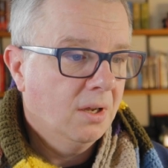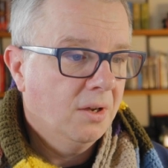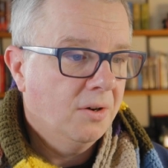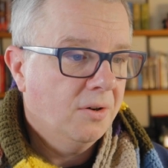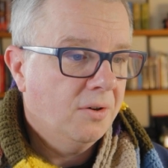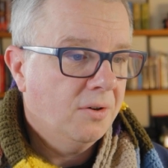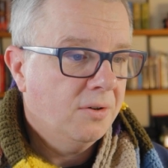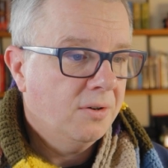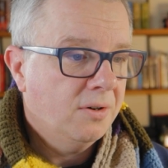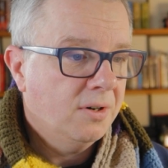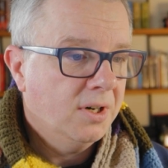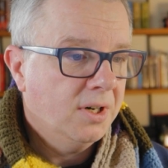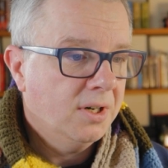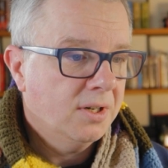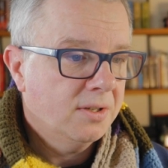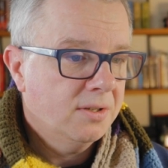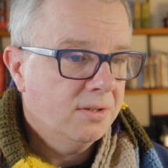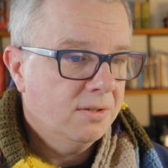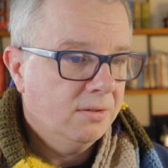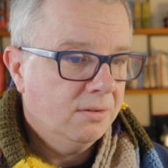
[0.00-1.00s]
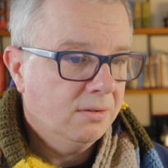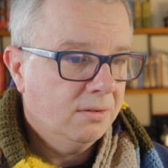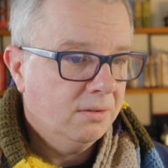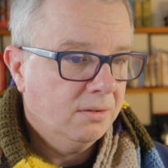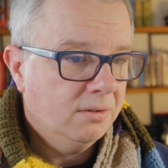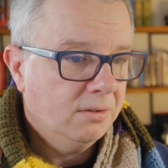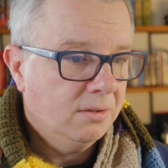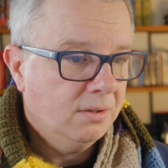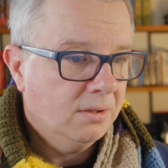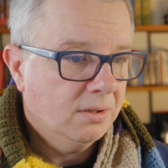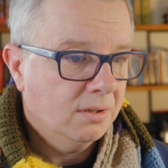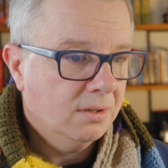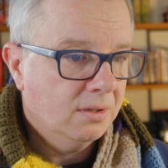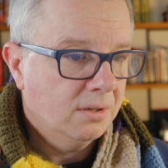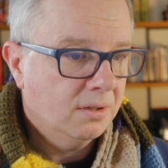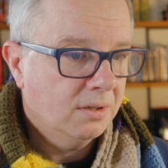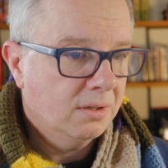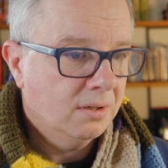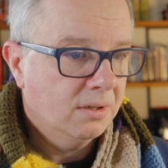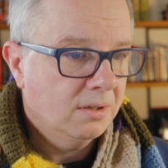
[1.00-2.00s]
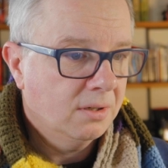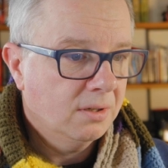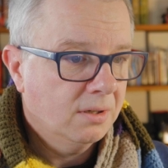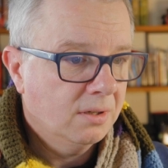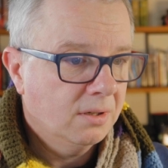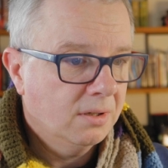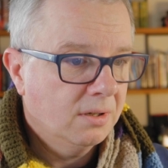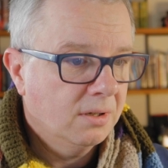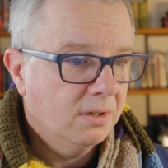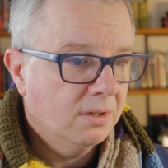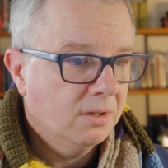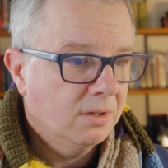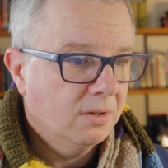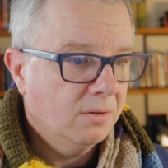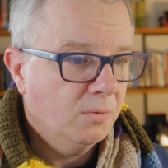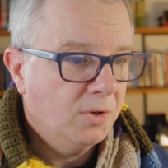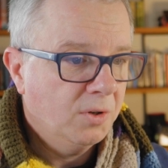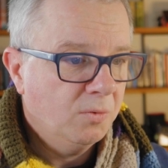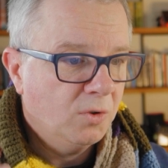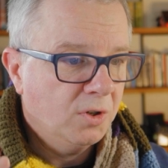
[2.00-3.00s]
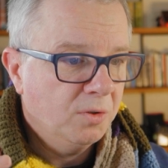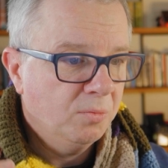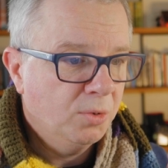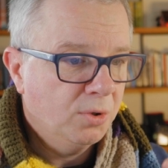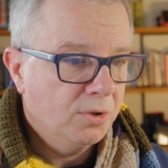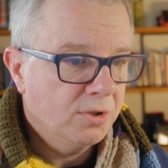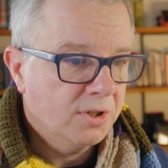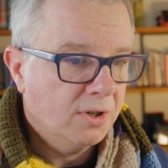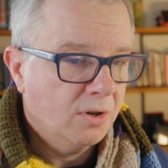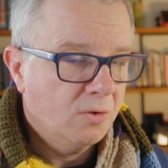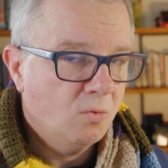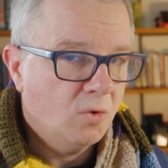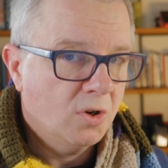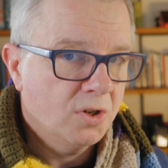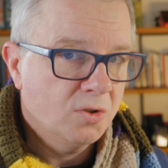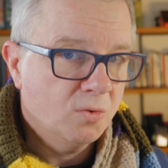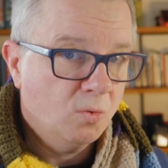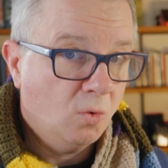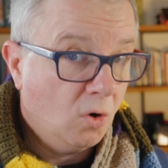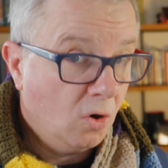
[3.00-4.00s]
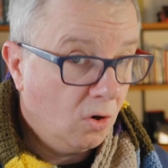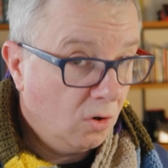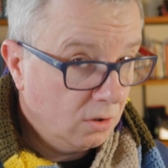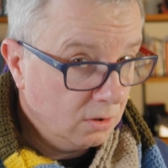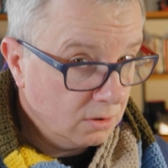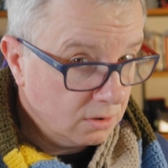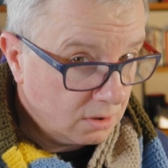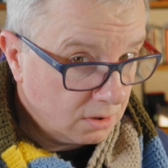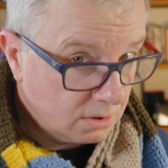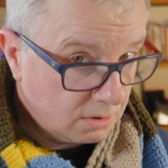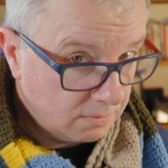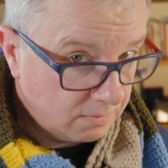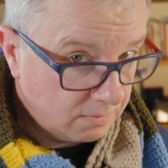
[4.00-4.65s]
or to, when one puts down one's walls,